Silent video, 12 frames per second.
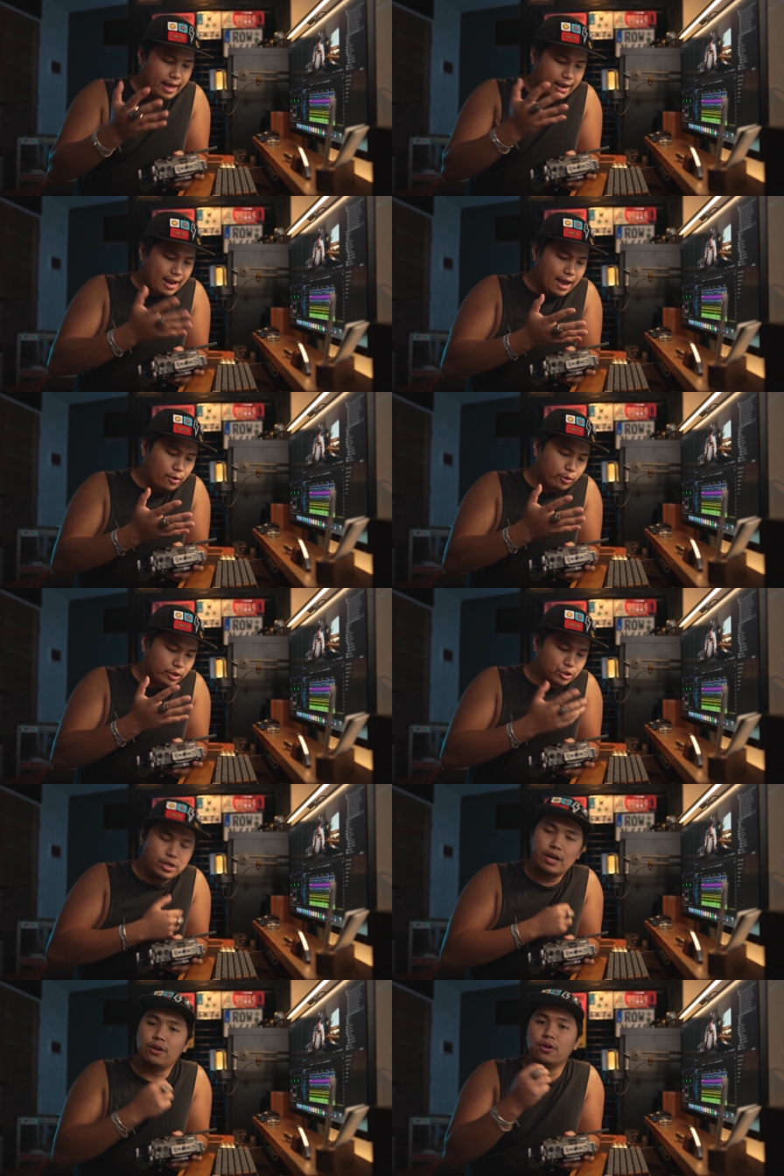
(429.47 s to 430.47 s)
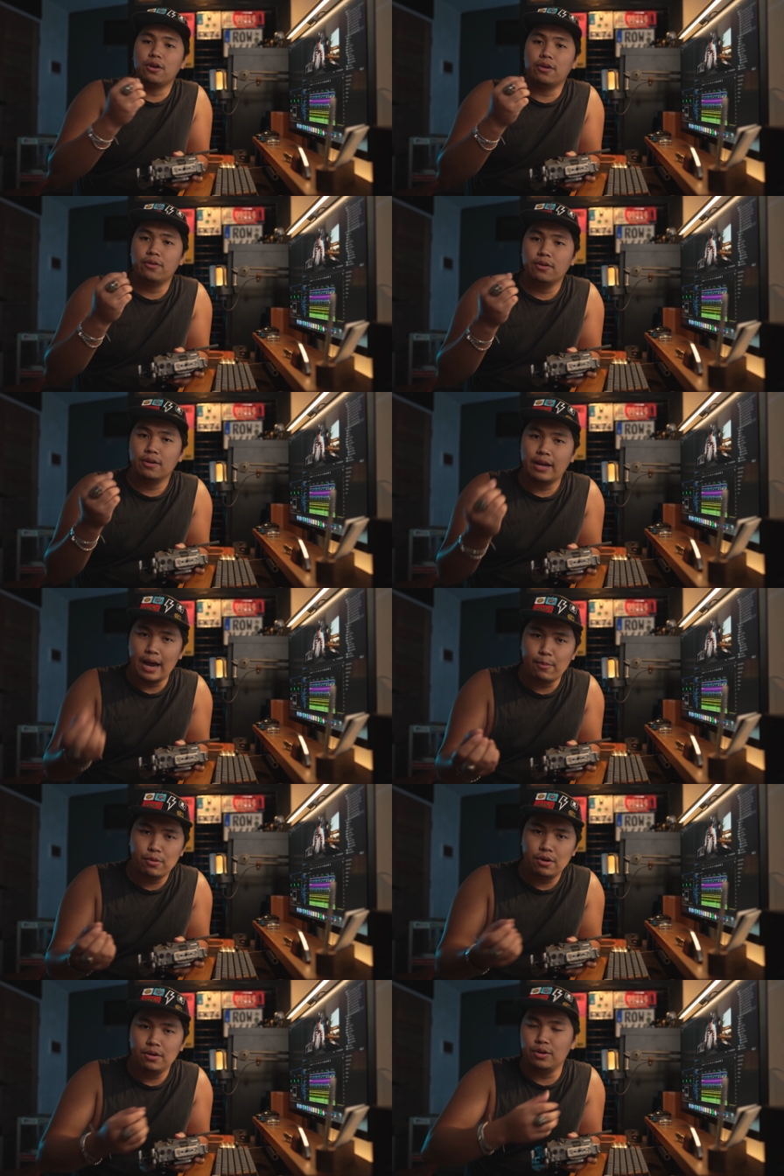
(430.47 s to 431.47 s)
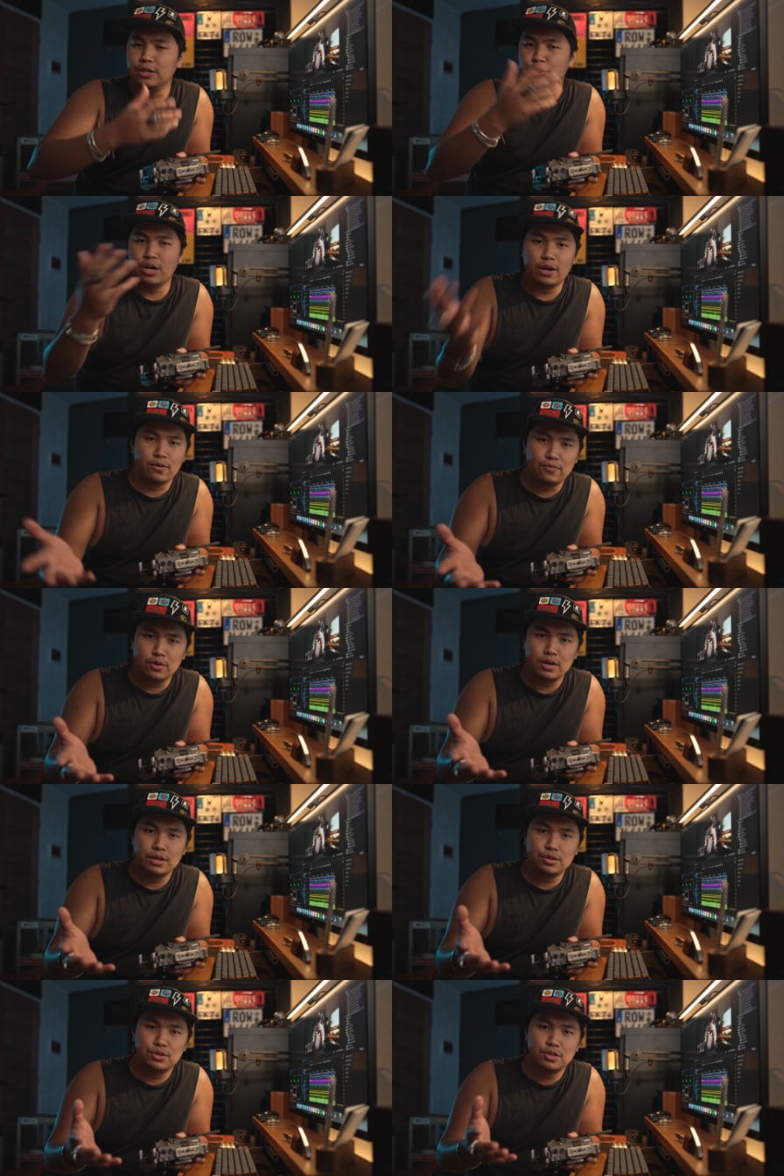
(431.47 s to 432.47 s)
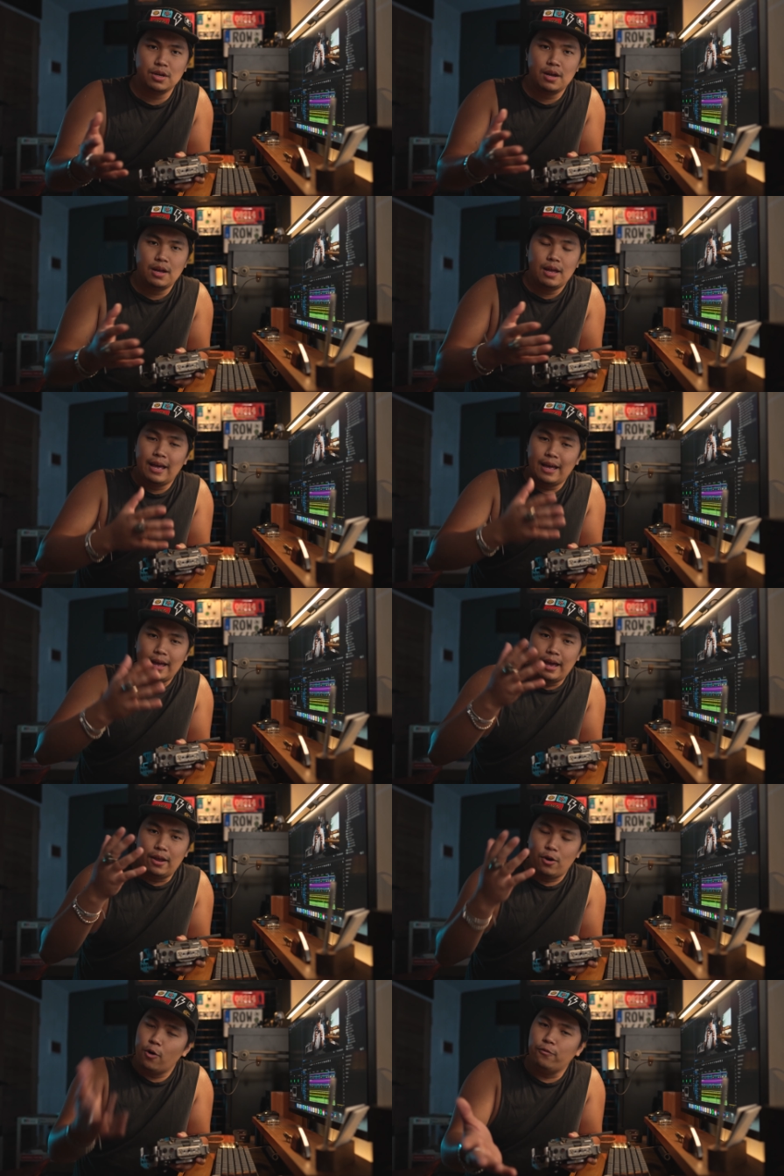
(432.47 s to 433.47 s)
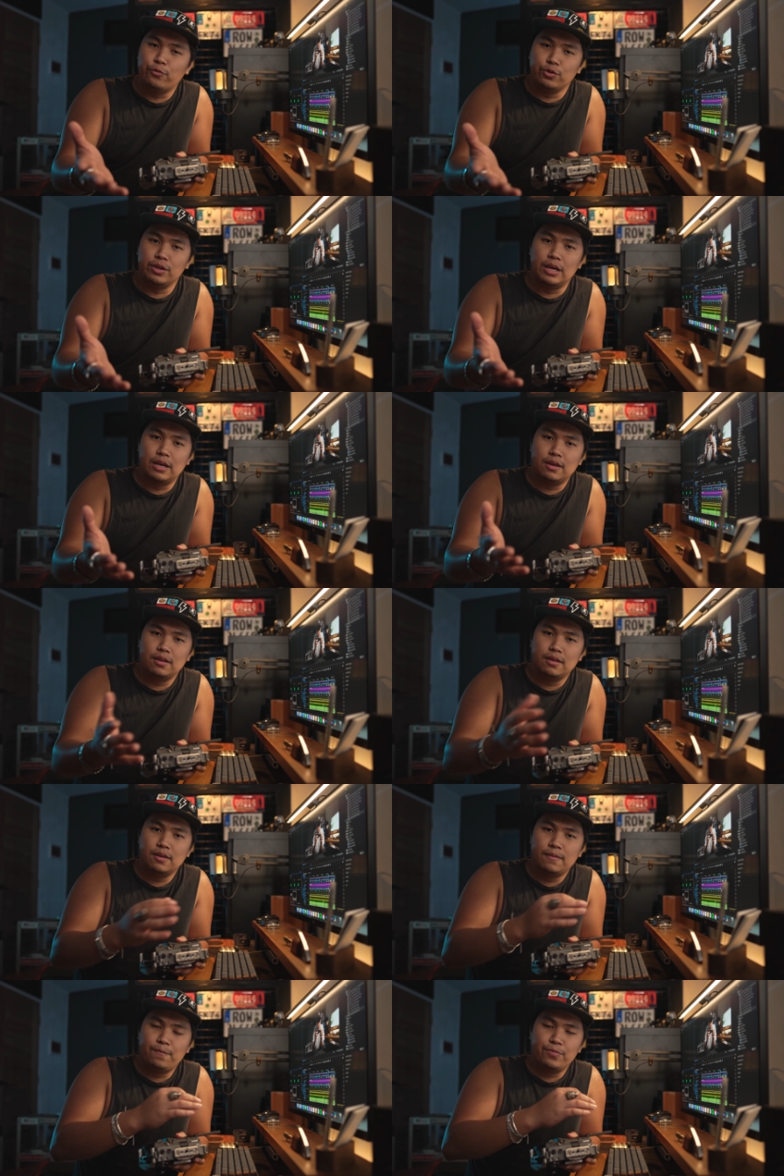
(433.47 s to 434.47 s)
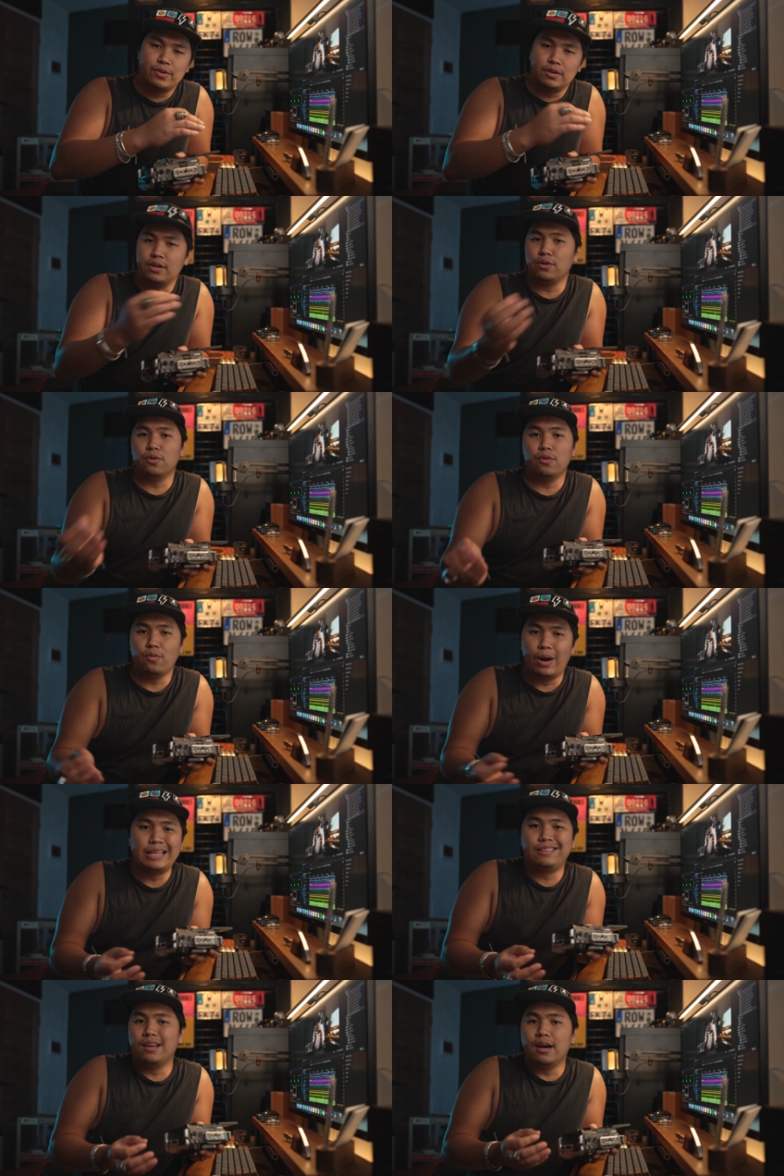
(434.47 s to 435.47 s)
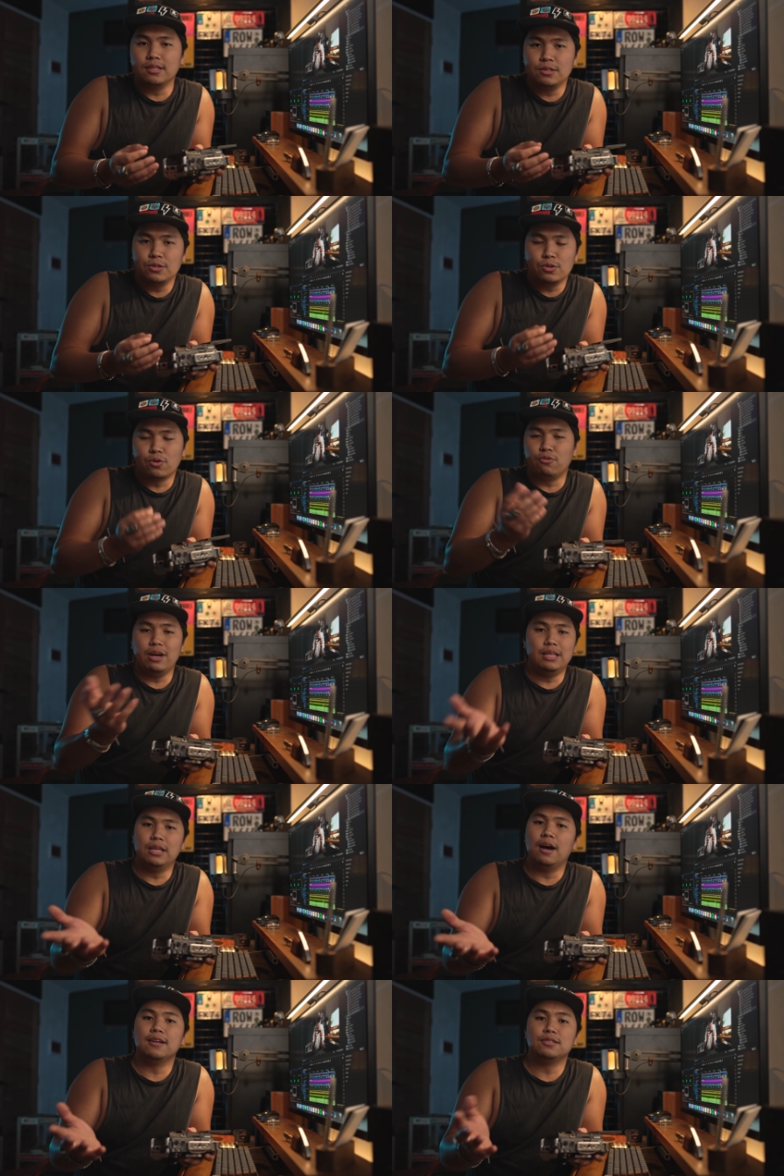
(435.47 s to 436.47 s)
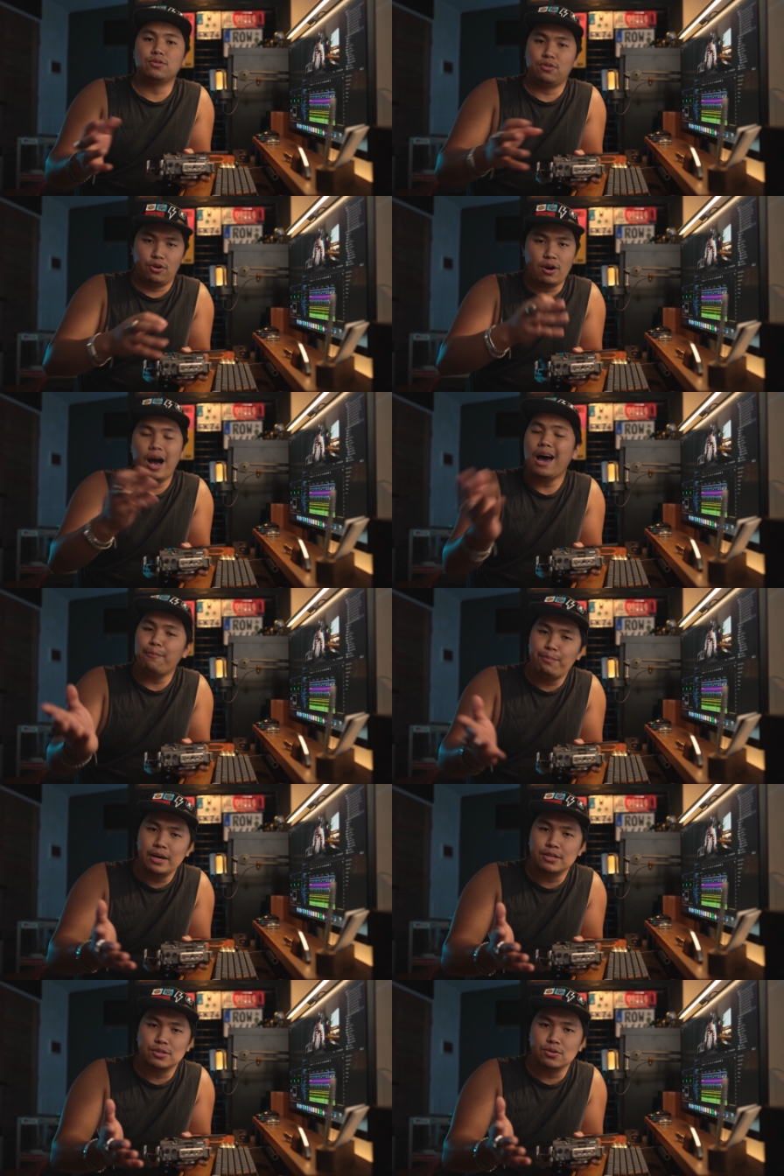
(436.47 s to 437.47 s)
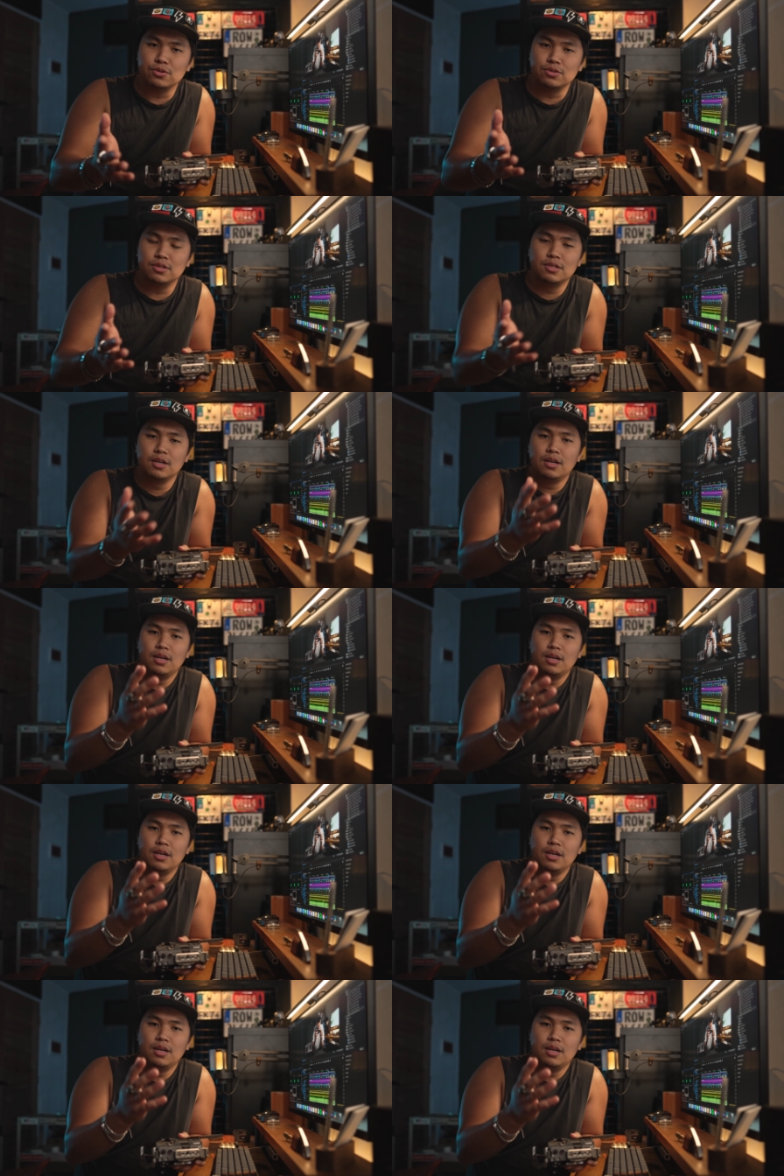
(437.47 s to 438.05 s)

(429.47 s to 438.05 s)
and now you can check your camera, you can check your footage, and hopefully the little white dots or red dots or your hot pixels